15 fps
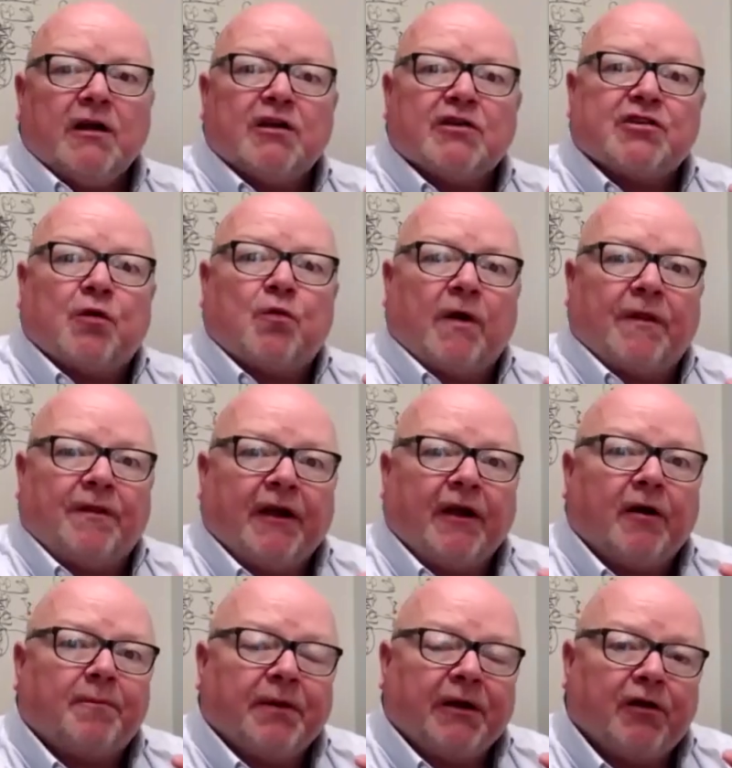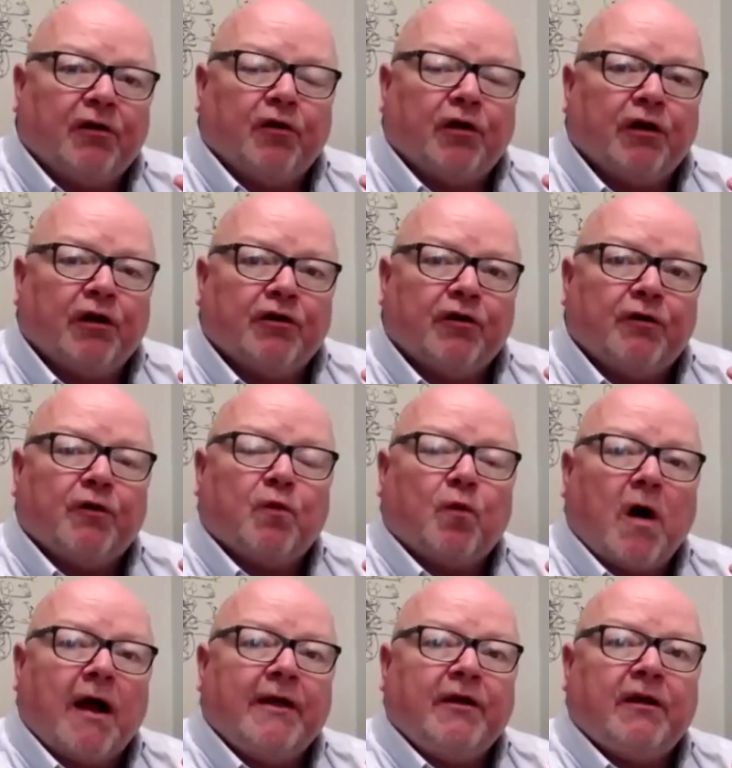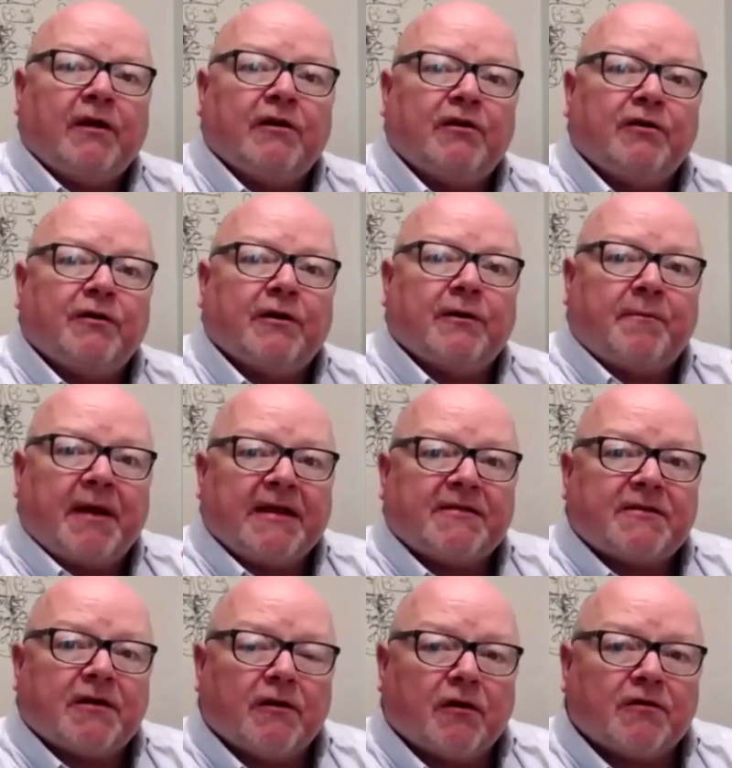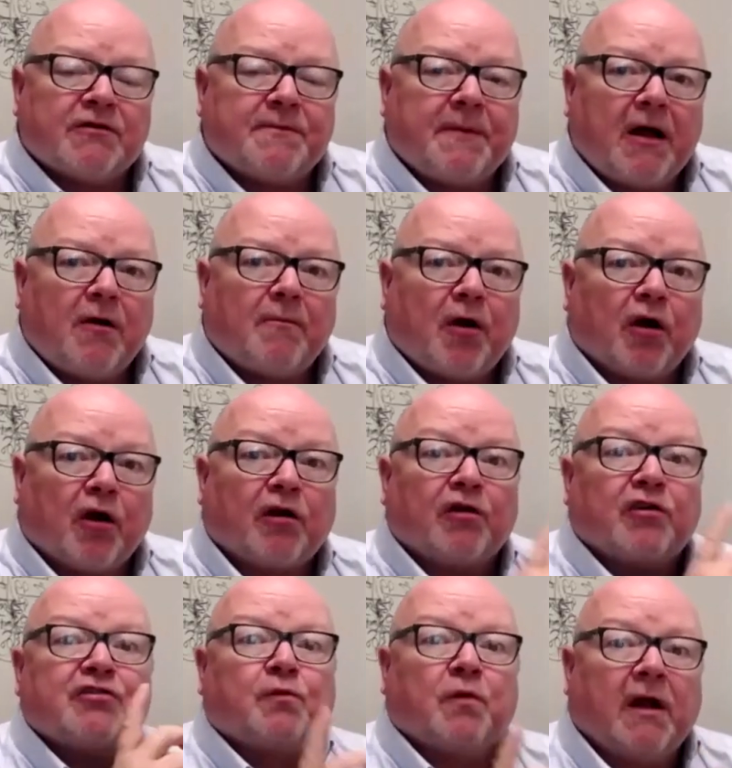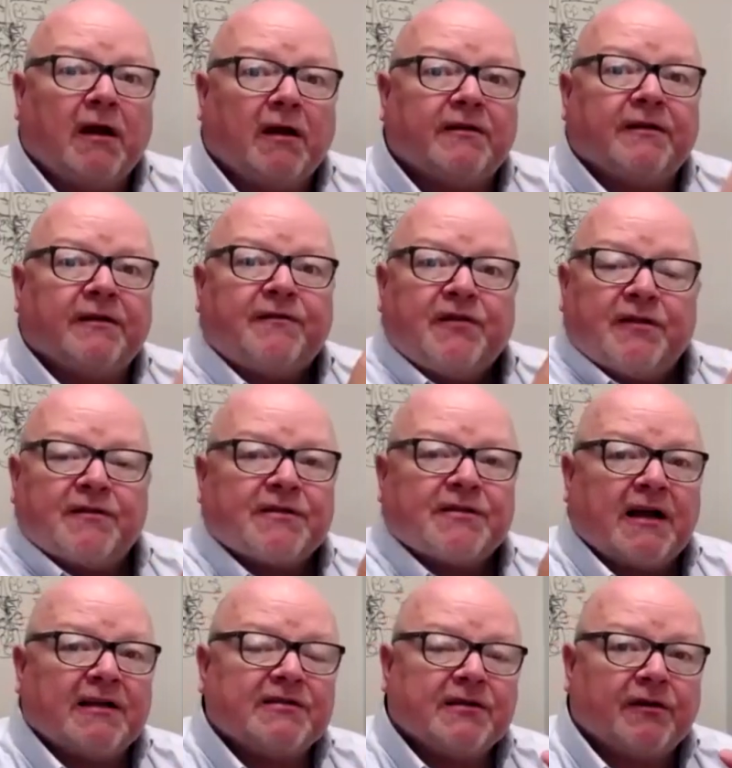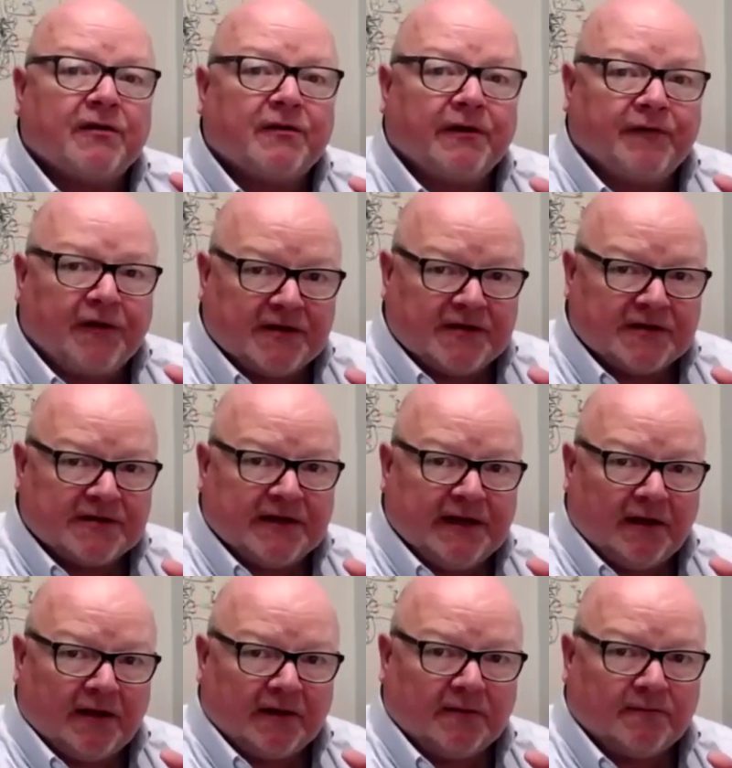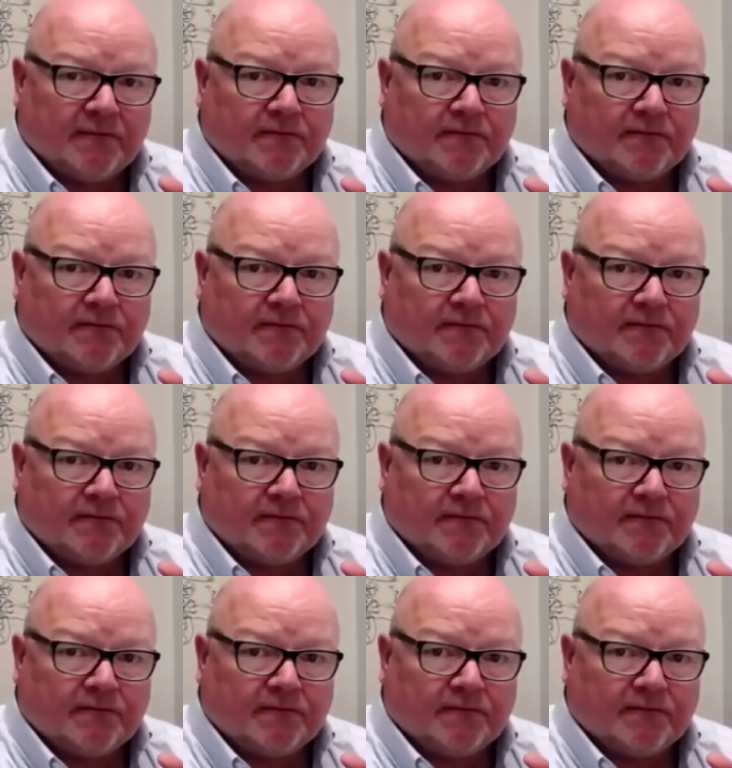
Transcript: So what therapy are you going to do and why are you going to do it based on those biomarkers relative to the science of the three phases of healing?